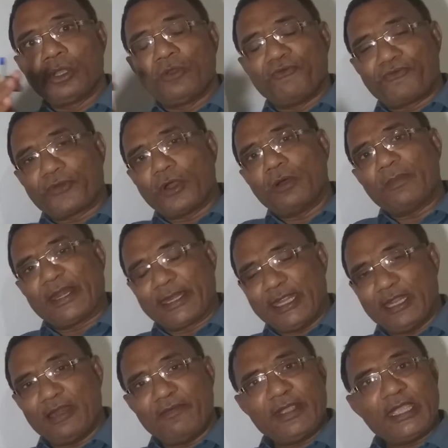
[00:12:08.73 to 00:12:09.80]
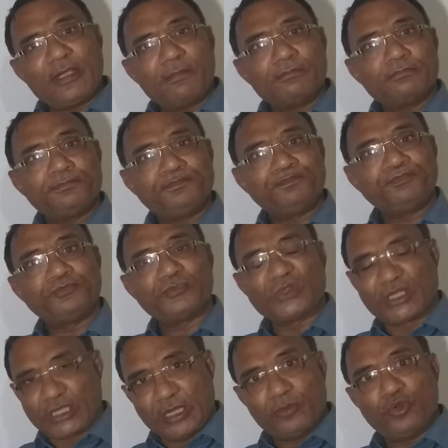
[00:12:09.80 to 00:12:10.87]
from railway,
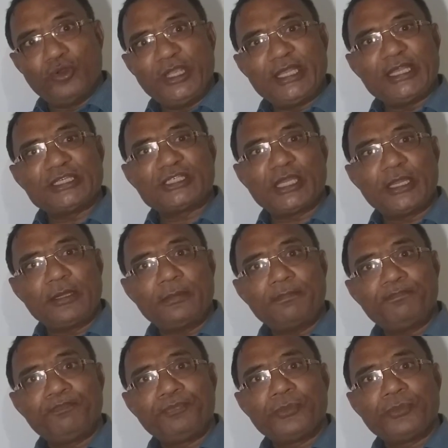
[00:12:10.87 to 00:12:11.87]
communication,